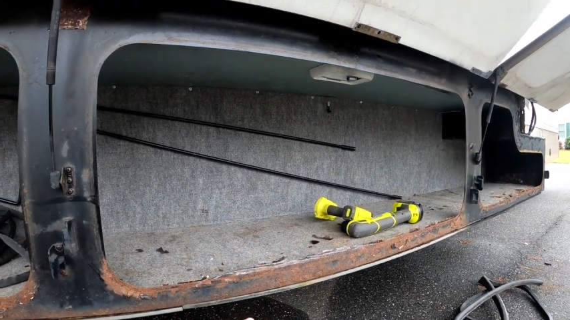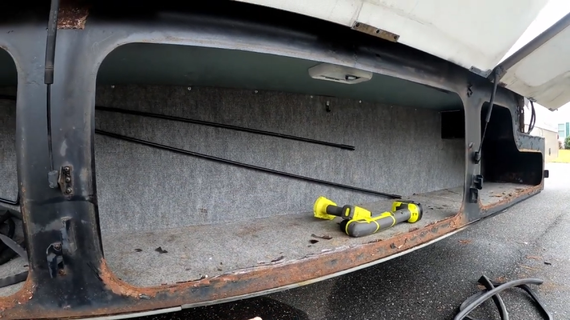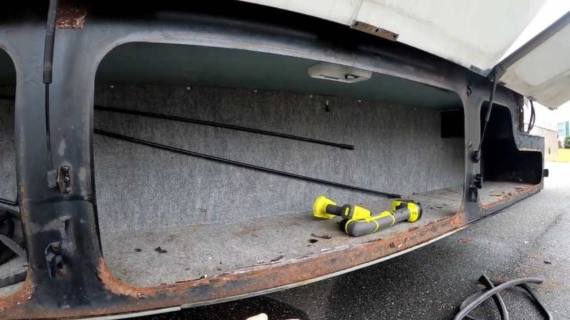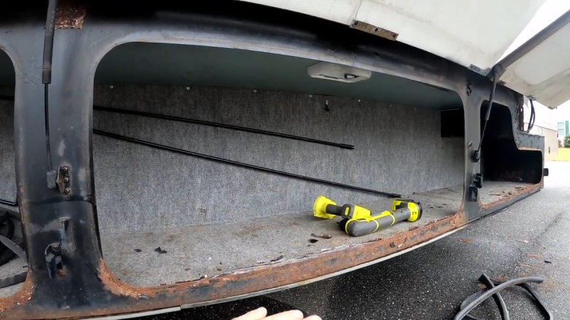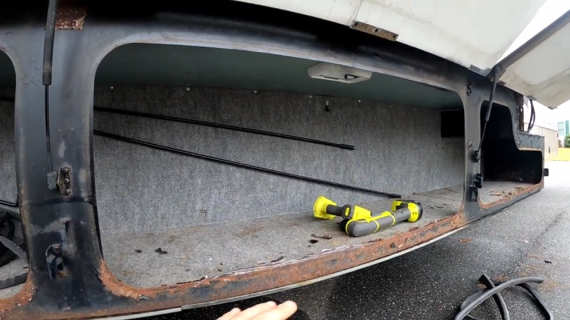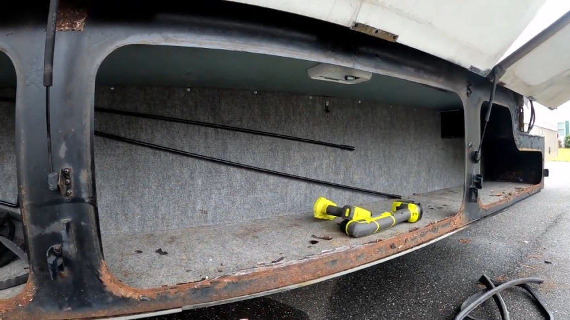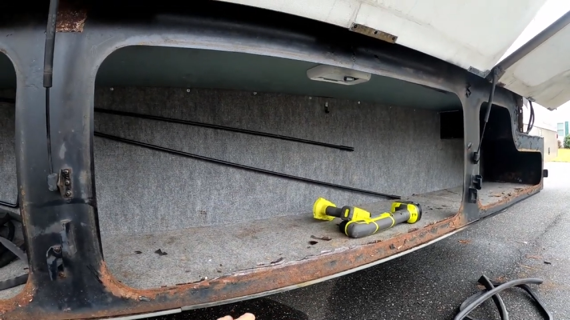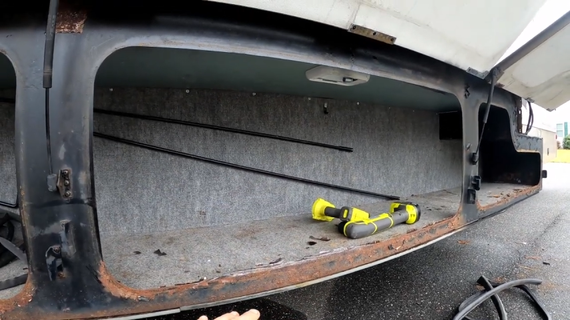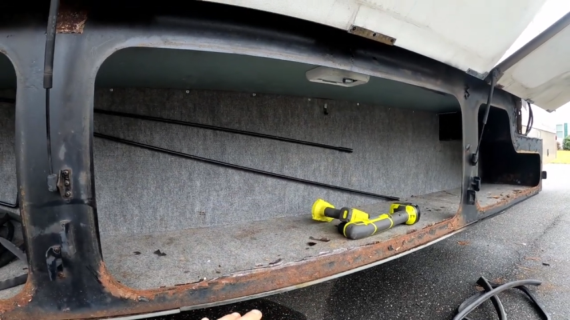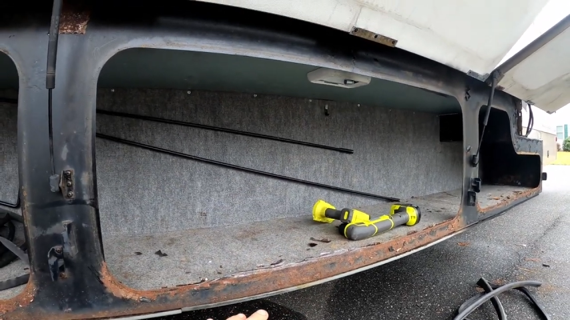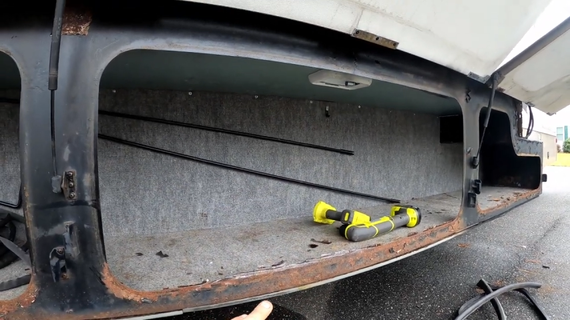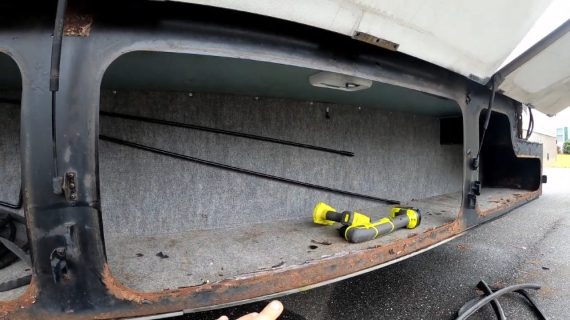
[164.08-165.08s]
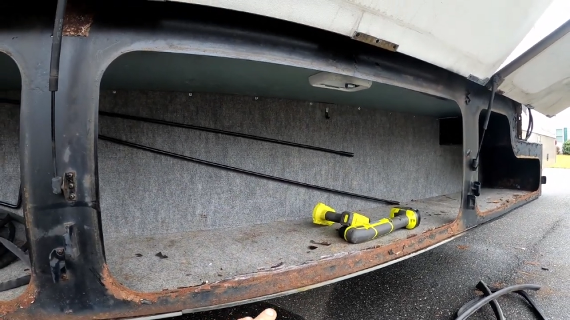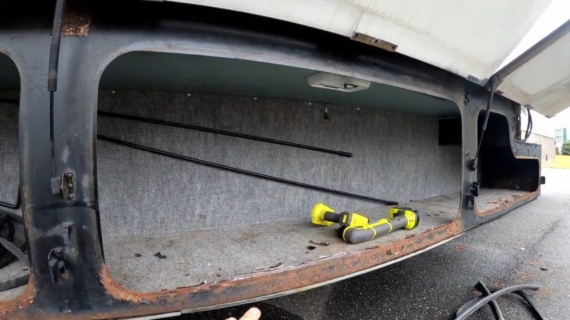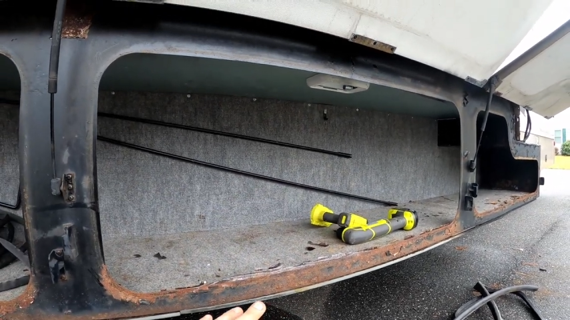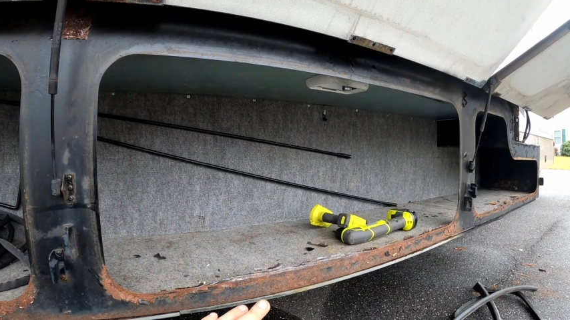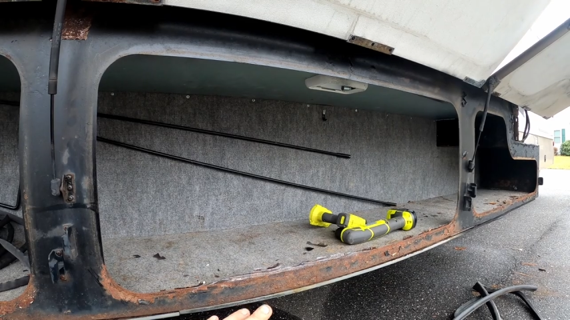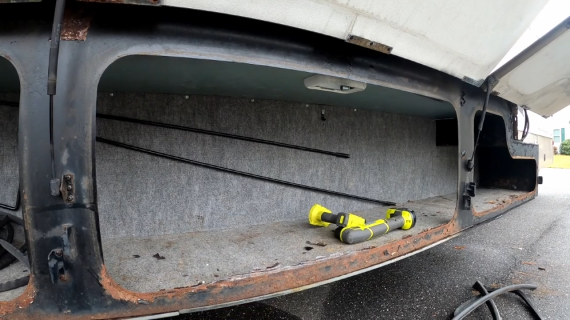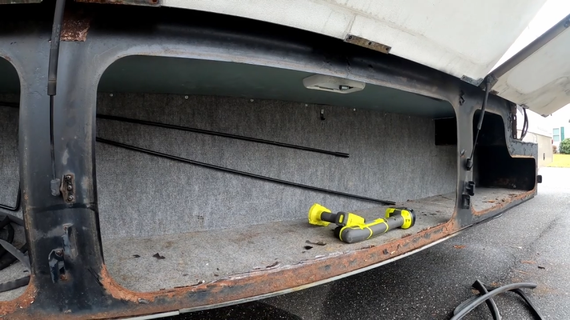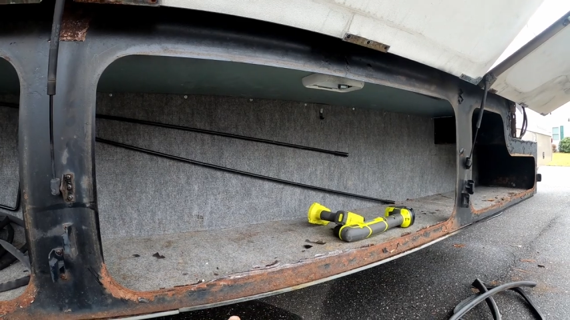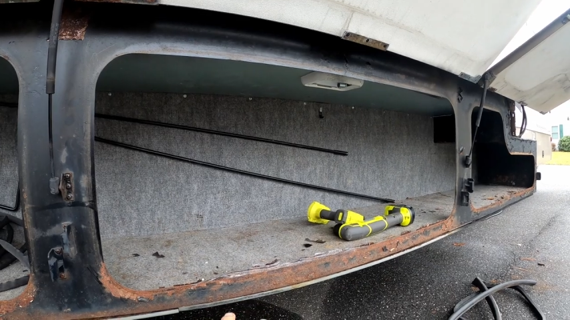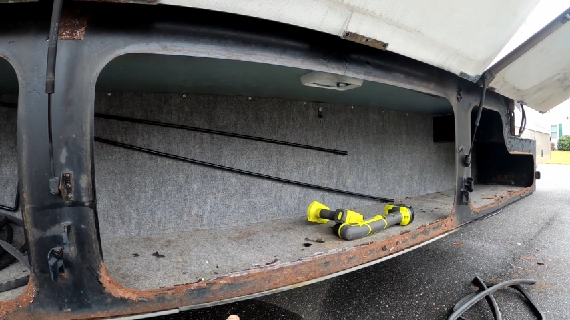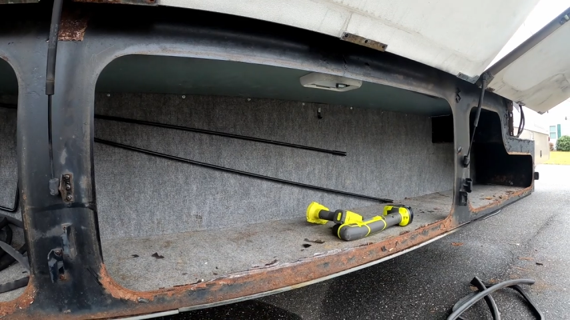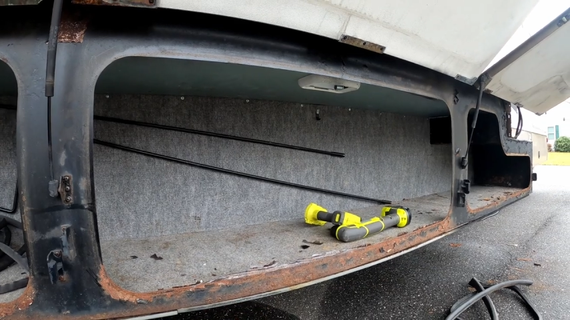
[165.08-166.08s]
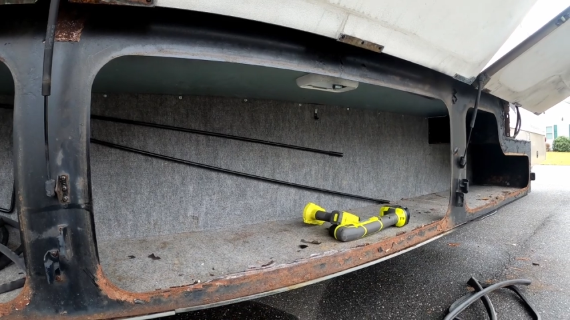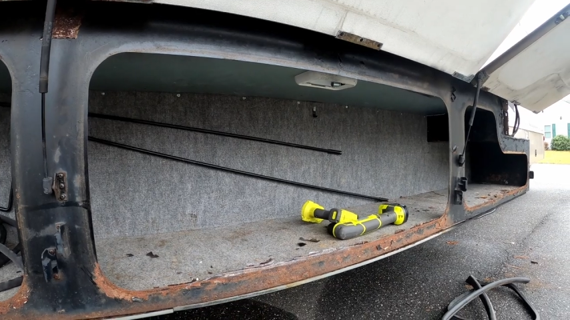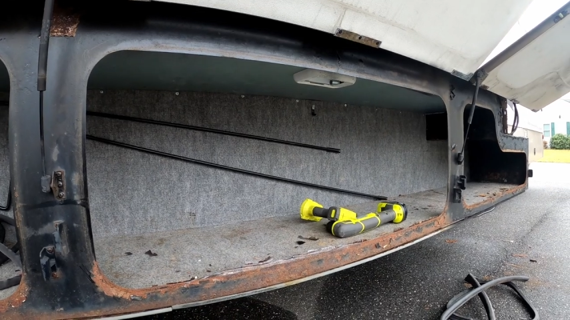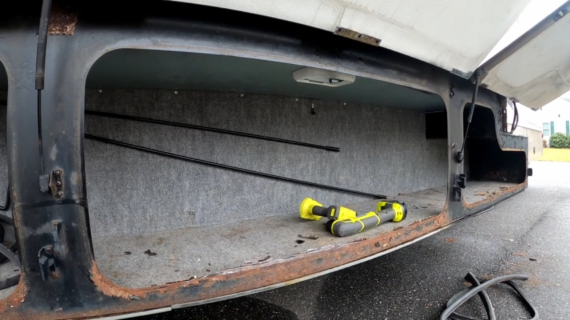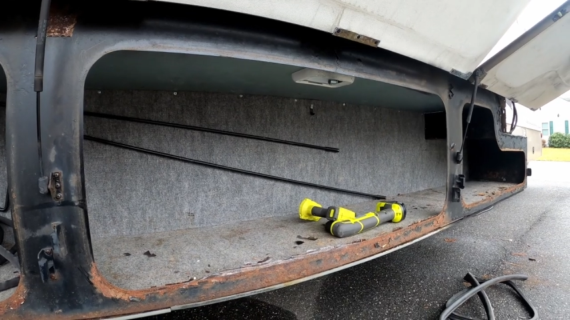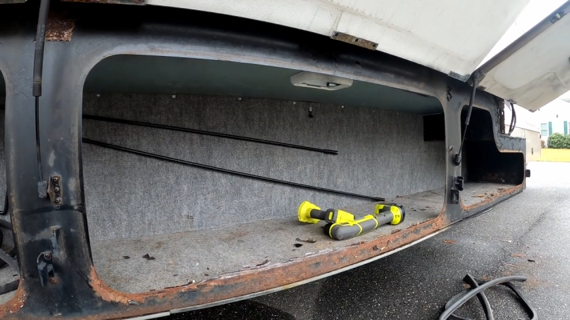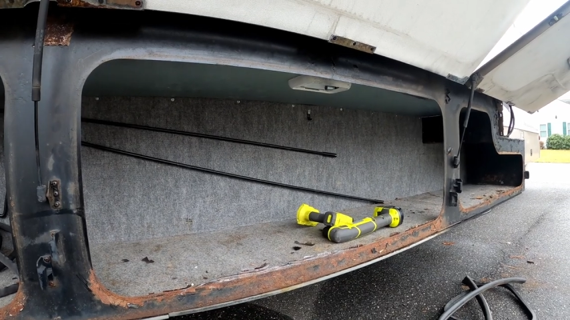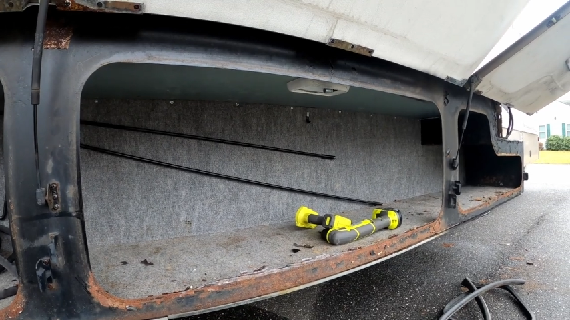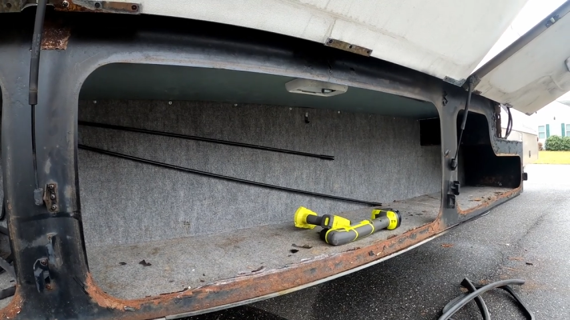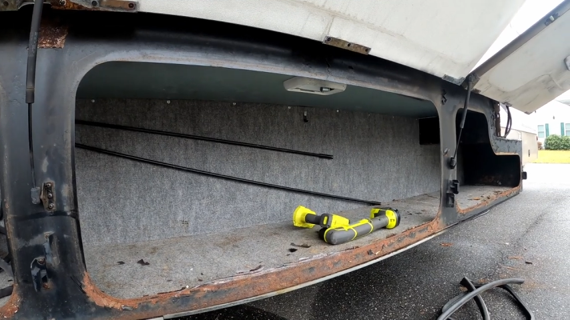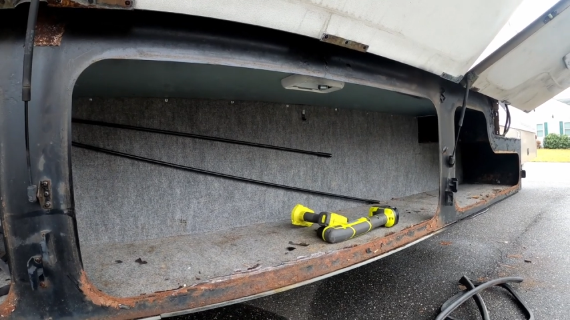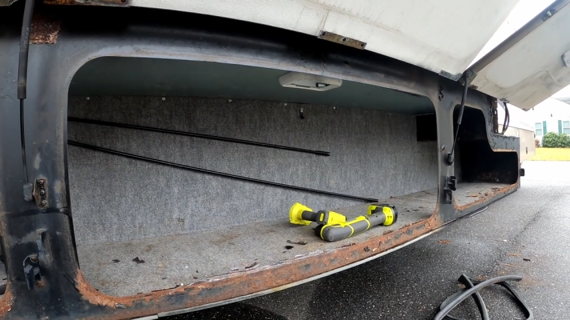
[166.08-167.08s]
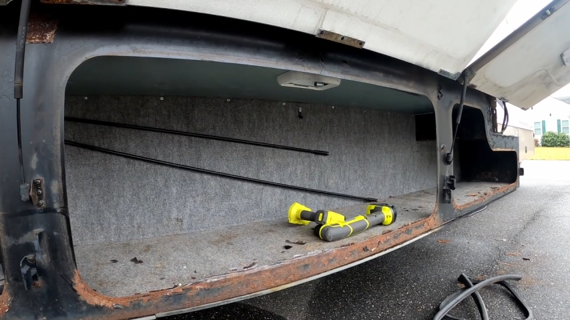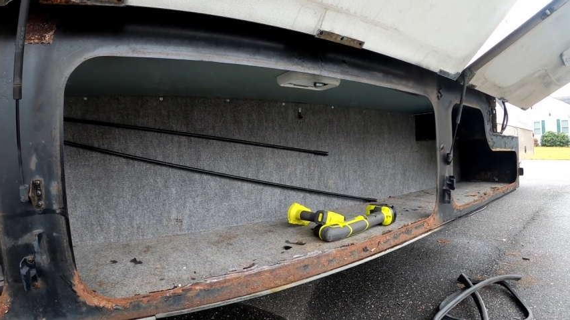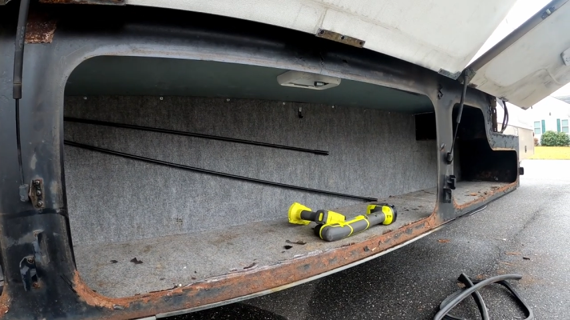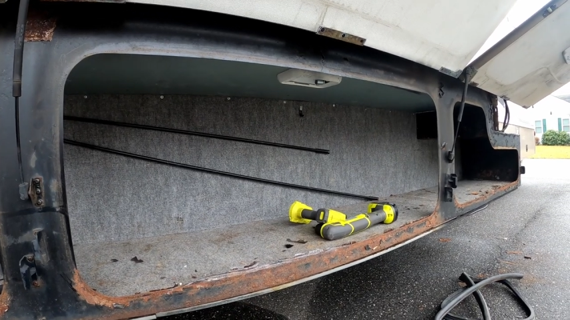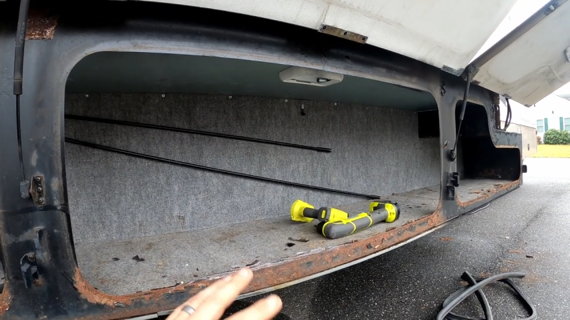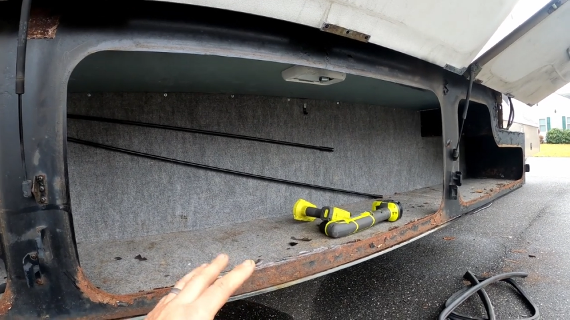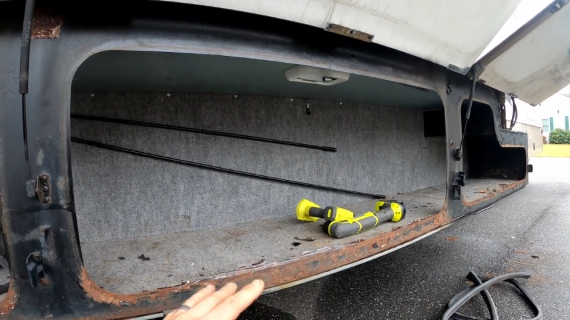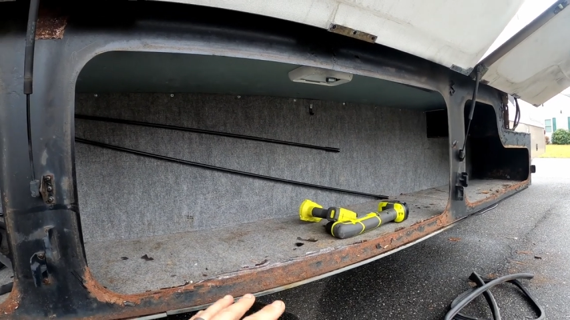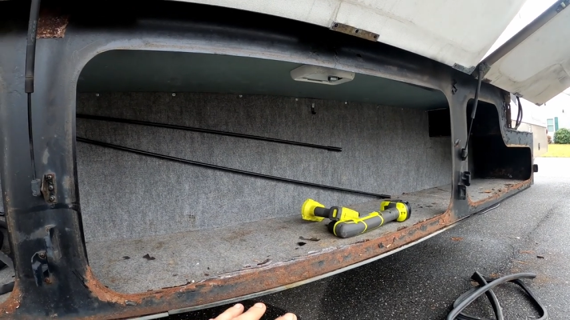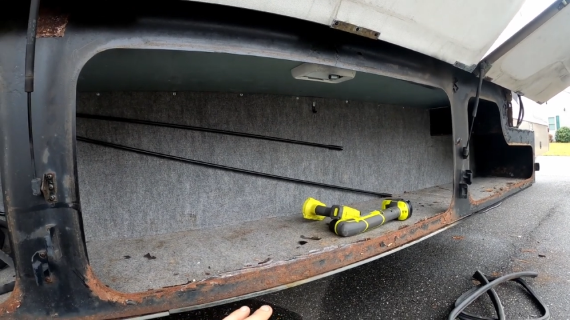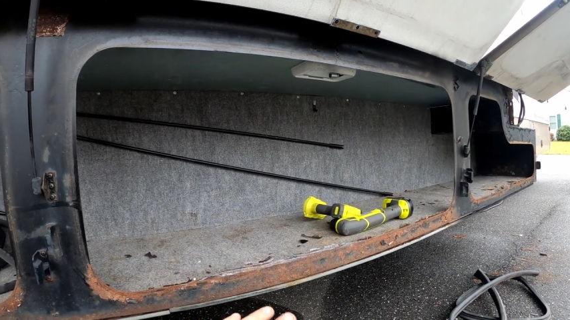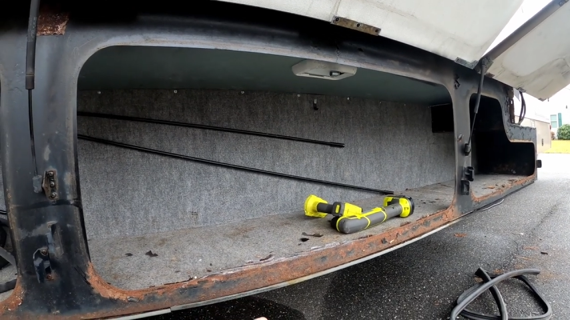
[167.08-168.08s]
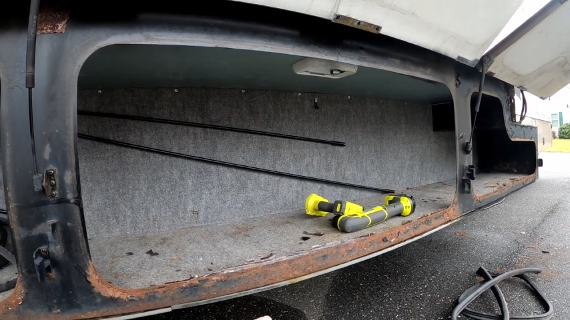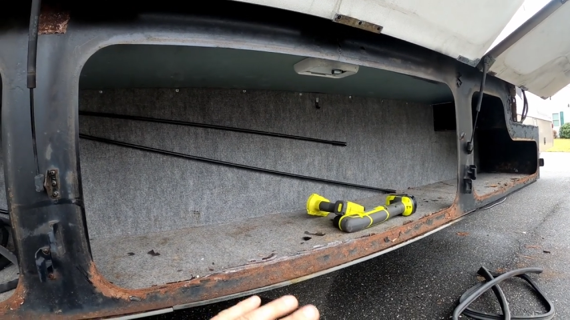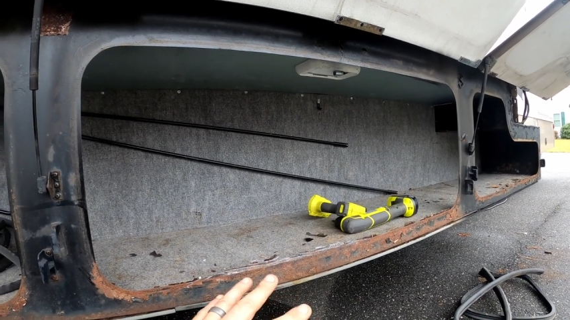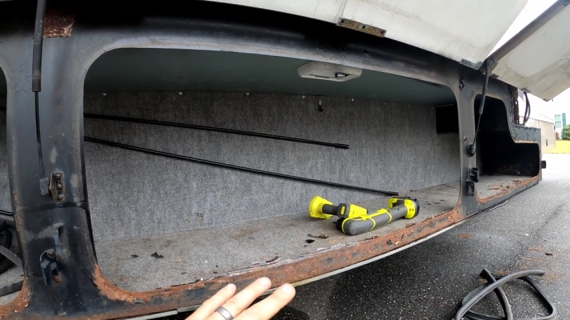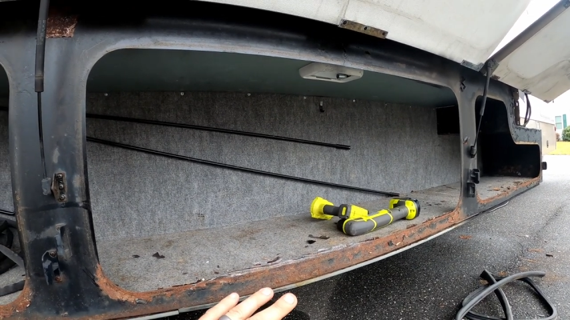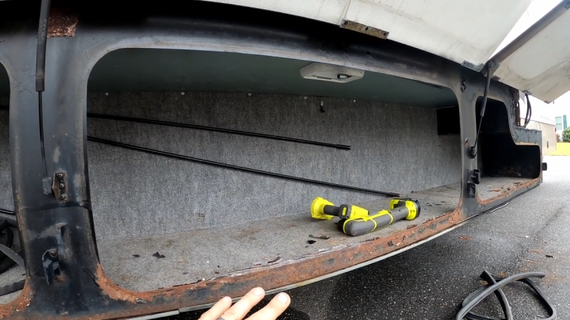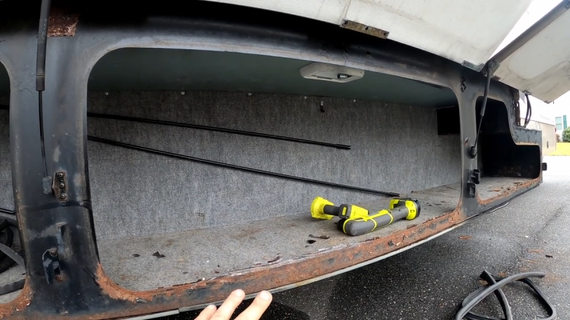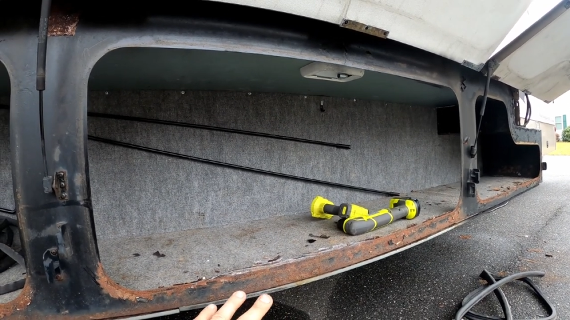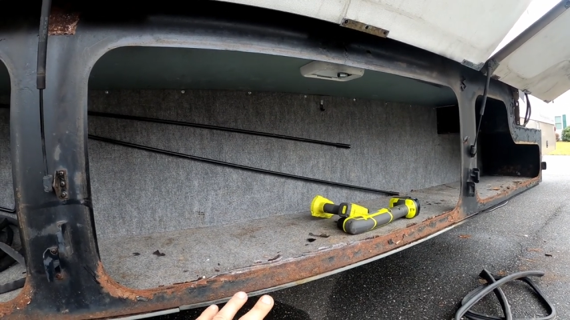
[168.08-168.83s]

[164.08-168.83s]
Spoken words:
(no speaker visible)